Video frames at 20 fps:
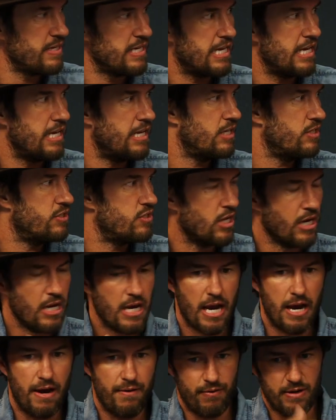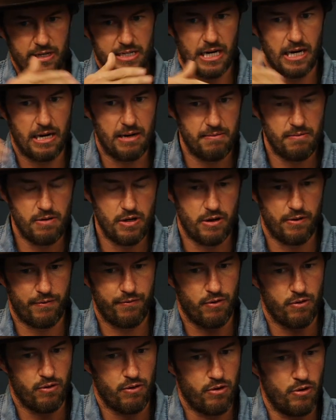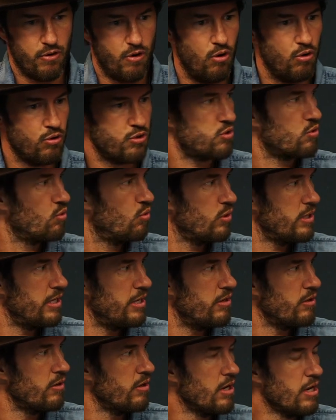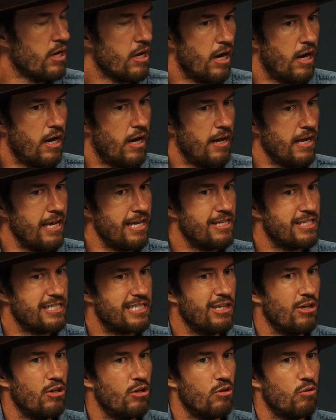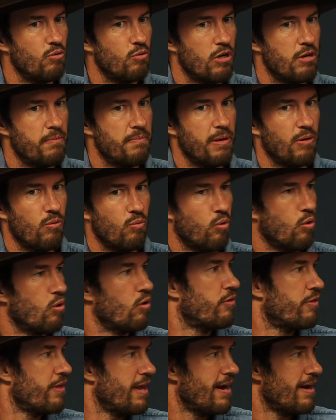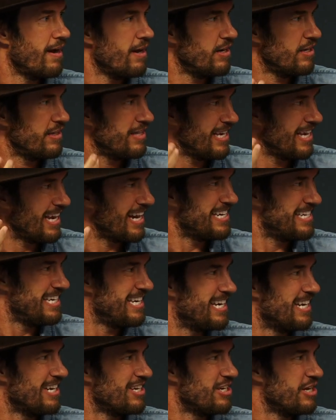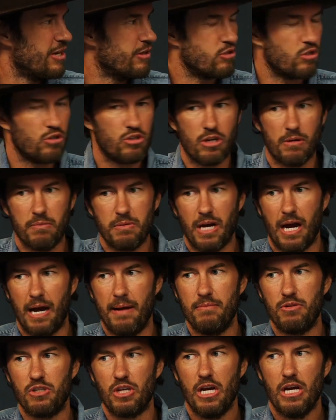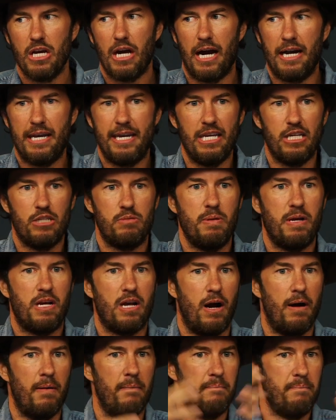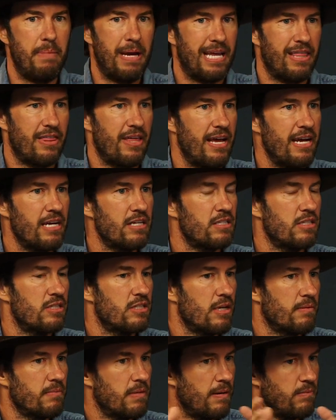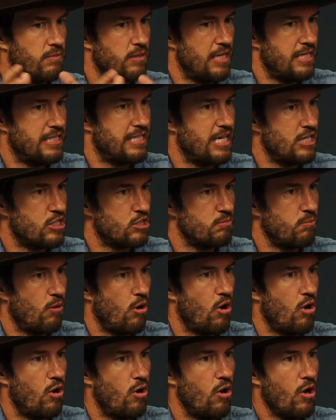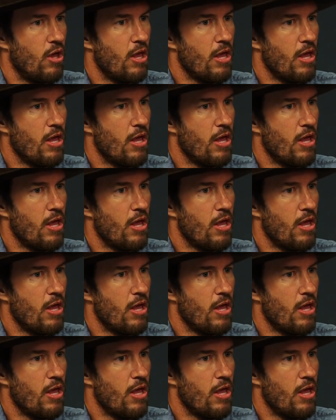kids every time, you know, for their whole school year, it still would have been worth the idea, you know. So sometimes ideas become big things and sometimes they stay small,